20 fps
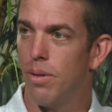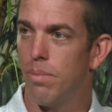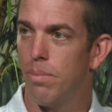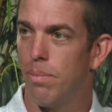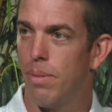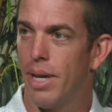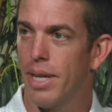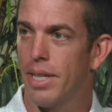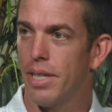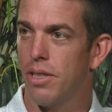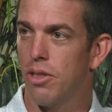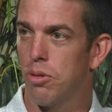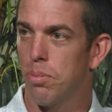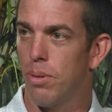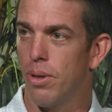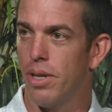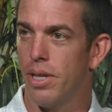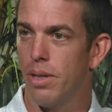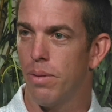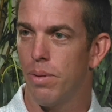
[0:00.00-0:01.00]
Back in the
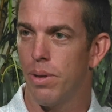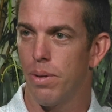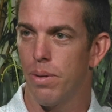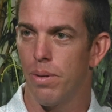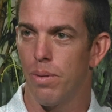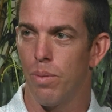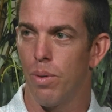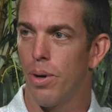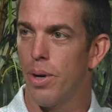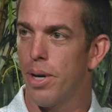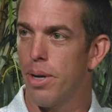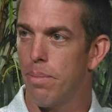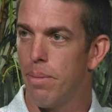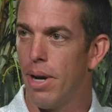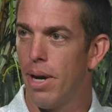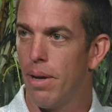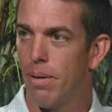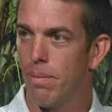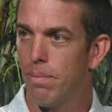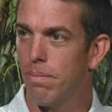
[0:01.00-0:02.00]
spring, we were worried
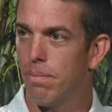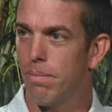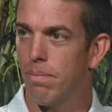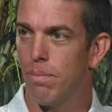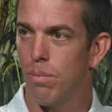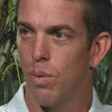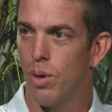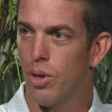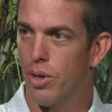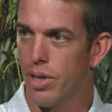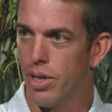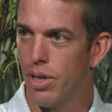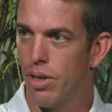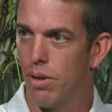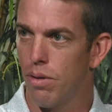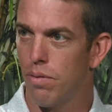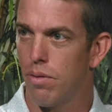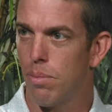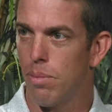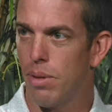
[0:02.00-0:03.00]
about winter kill from the